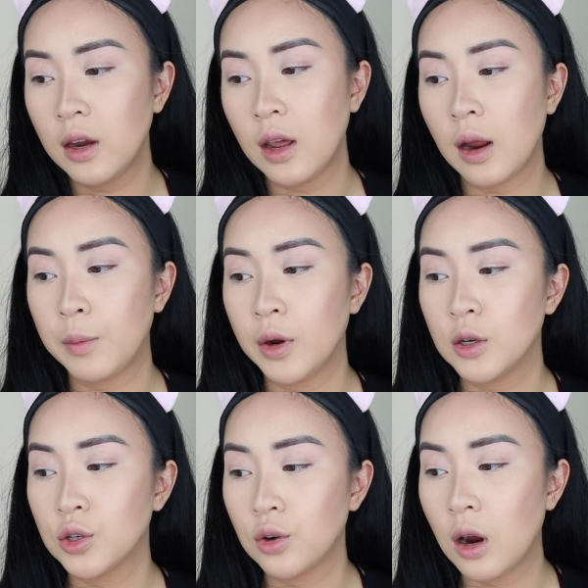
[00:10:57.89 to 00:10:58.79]
and I'm gonna
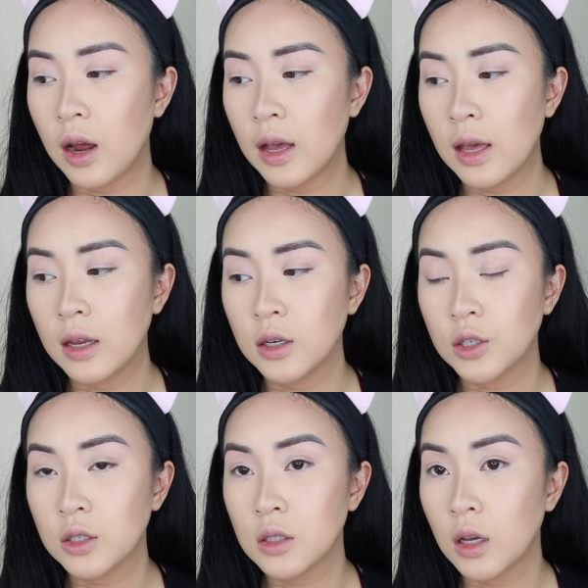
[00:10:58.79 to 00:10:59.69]
try and
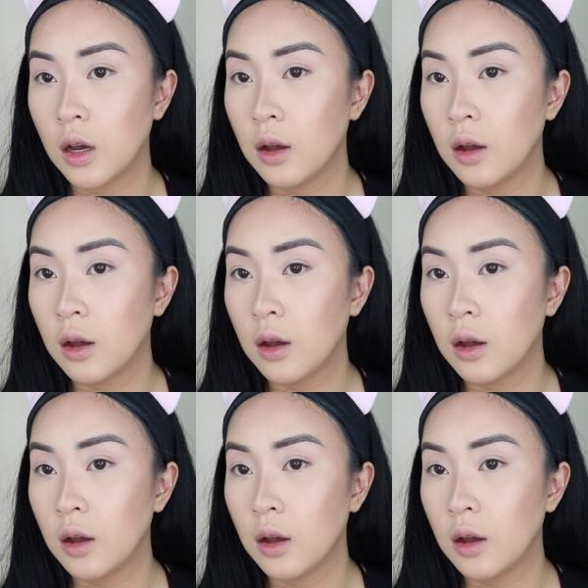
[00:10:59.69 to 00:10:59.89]
just